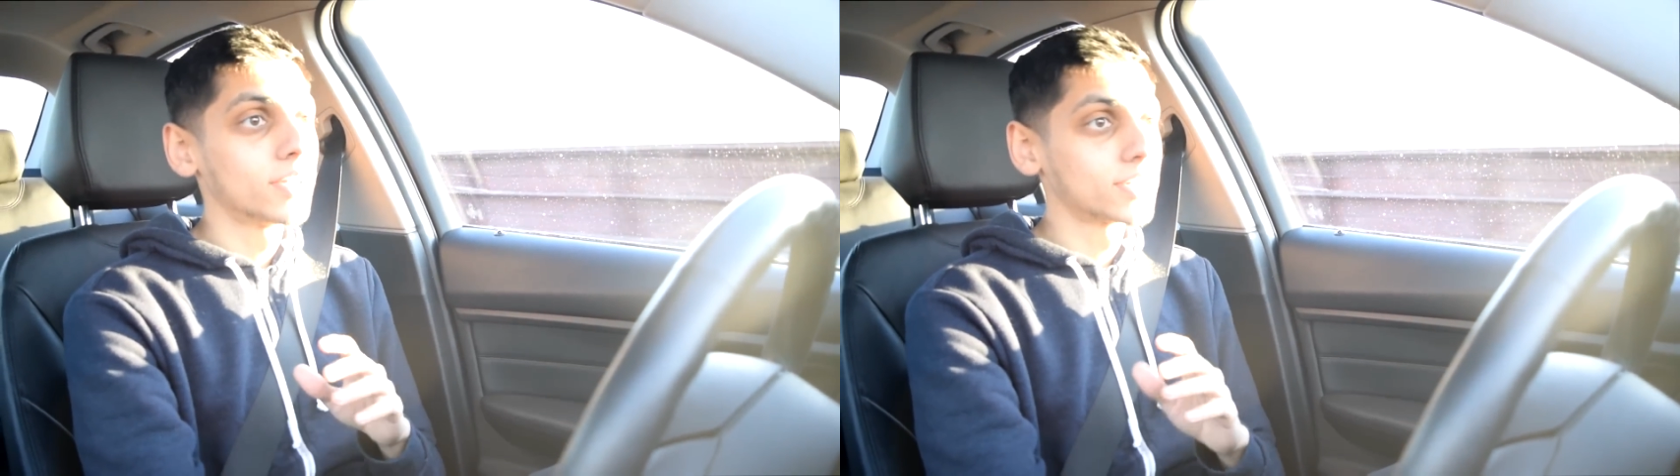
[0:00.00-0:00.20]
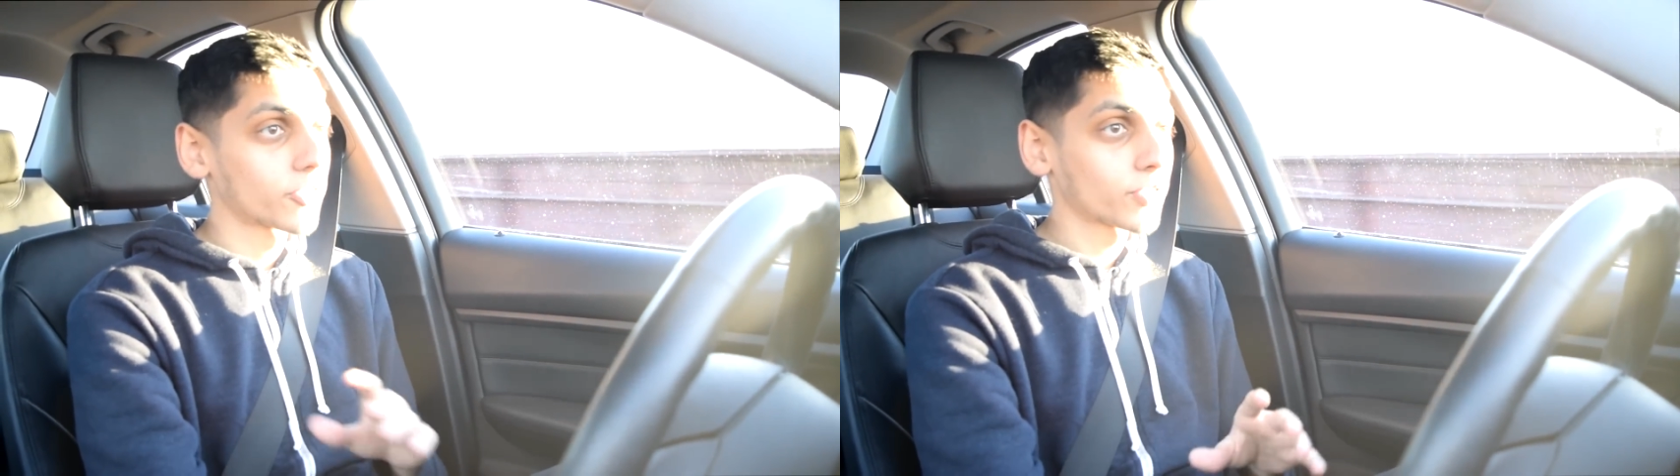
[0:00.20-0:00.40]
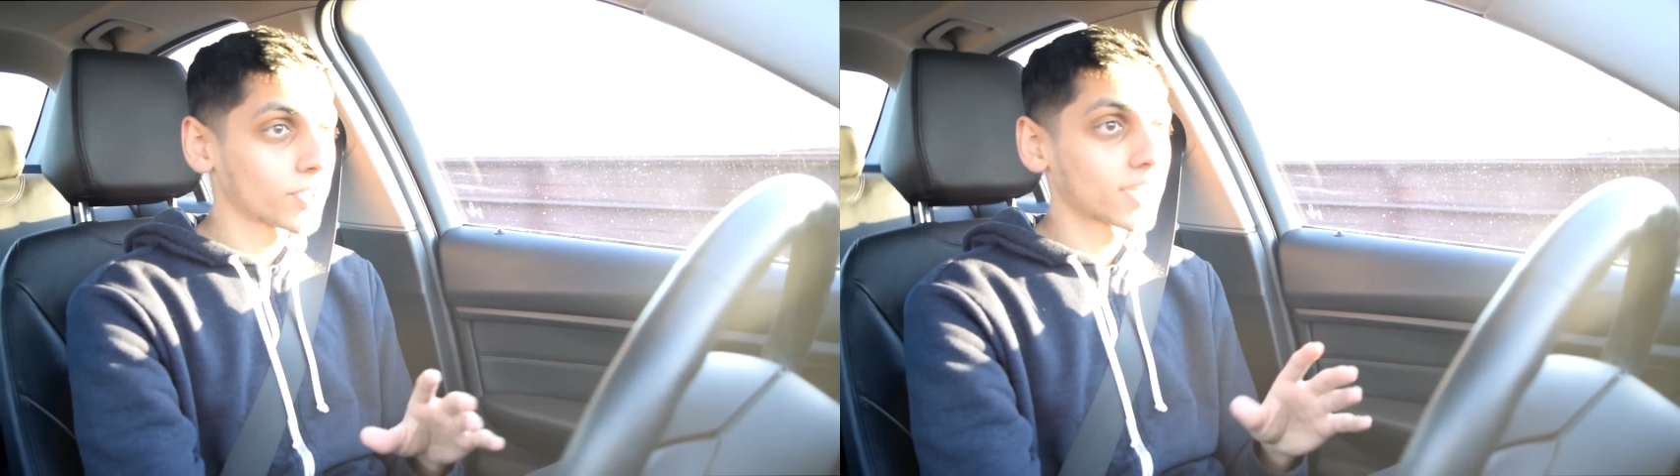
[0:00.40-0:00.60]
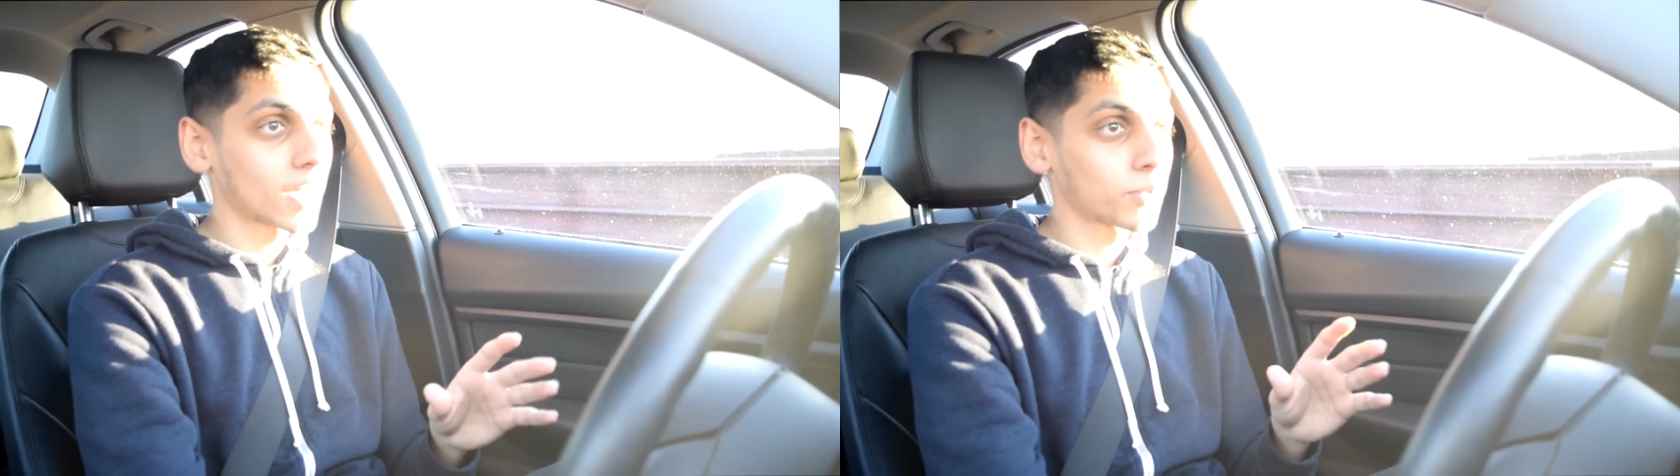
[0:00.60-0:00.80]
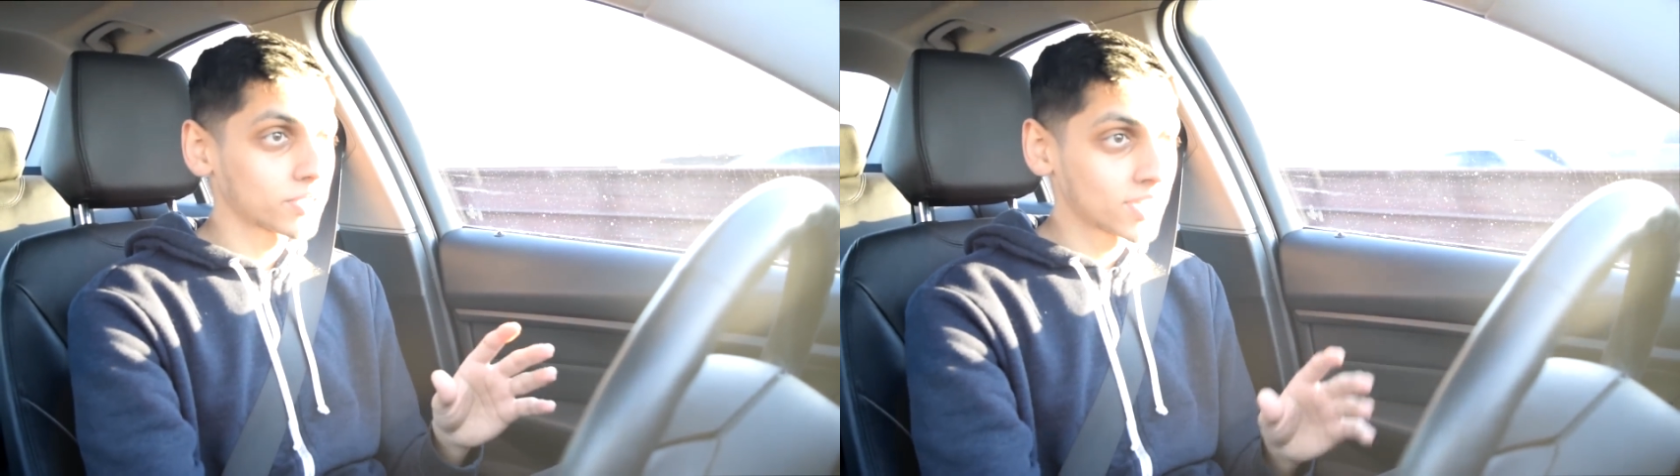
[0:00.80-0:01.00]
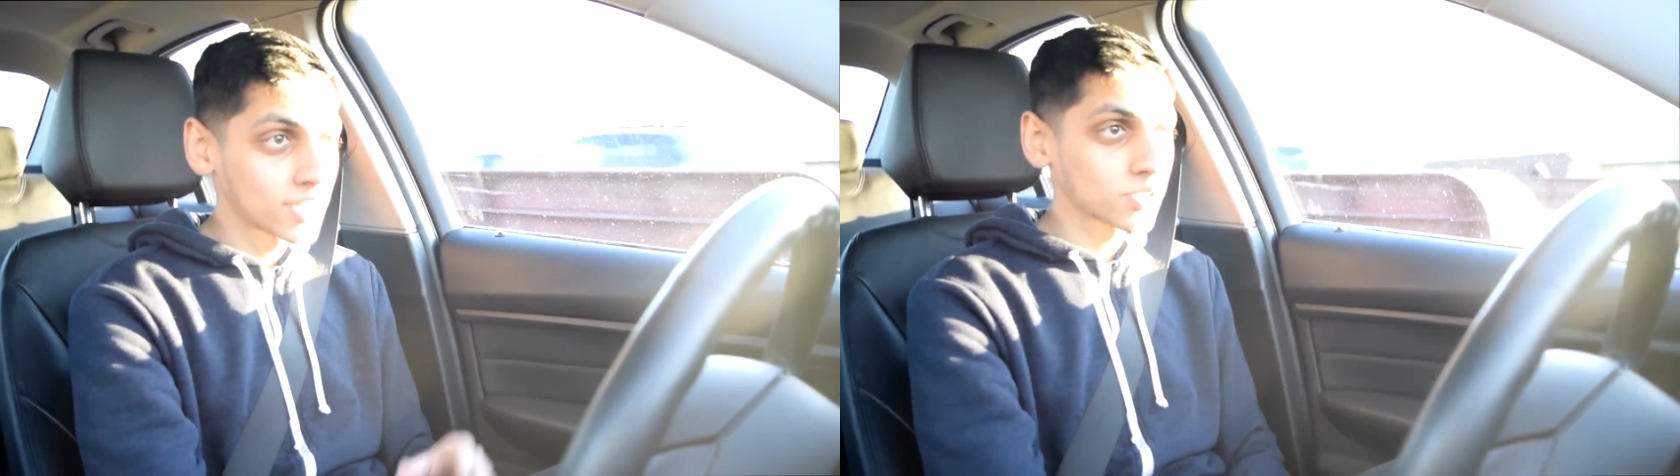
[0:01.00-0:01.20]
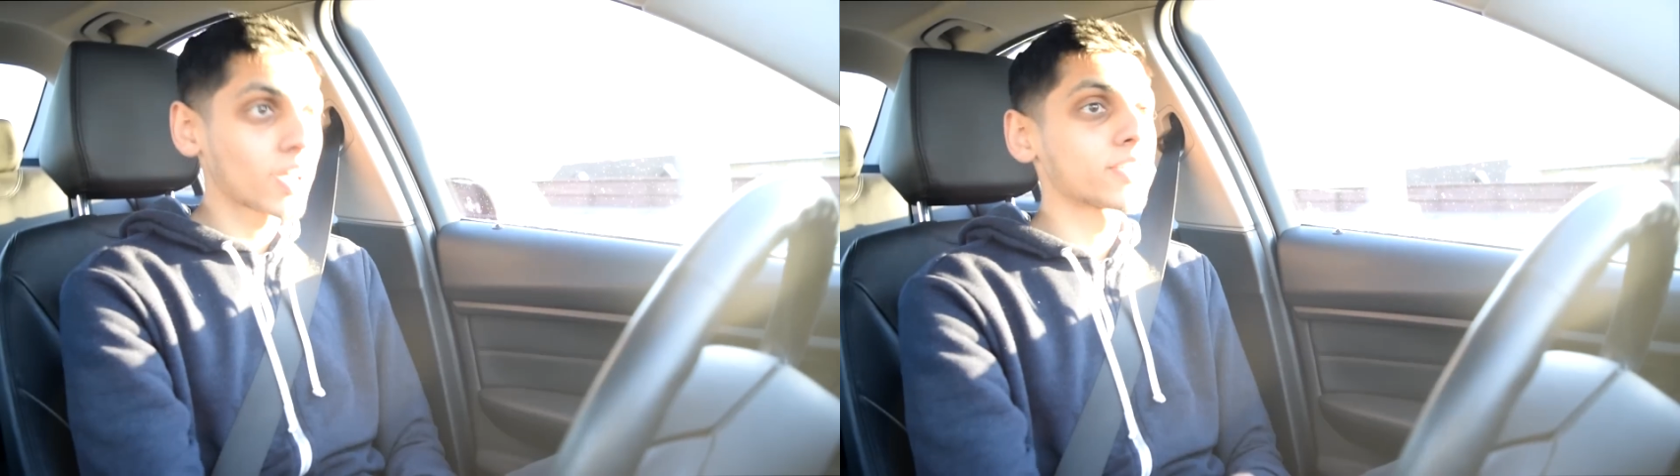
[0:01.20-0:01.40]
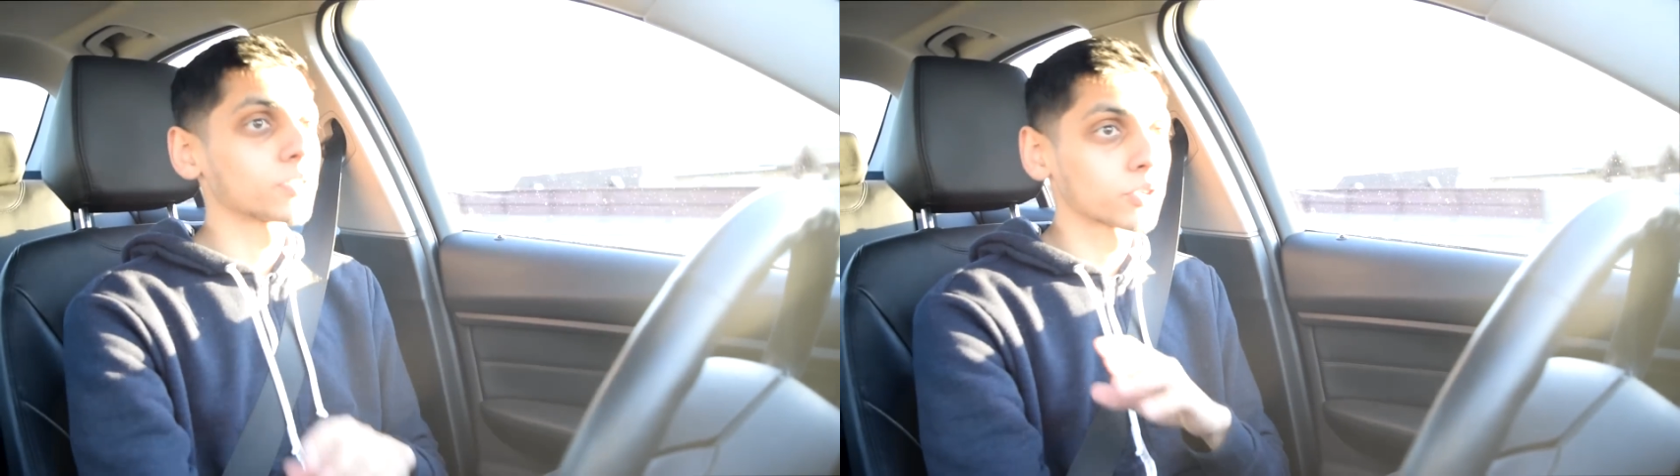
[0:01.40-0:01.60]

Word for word: definitely get it with the Angel Eyes.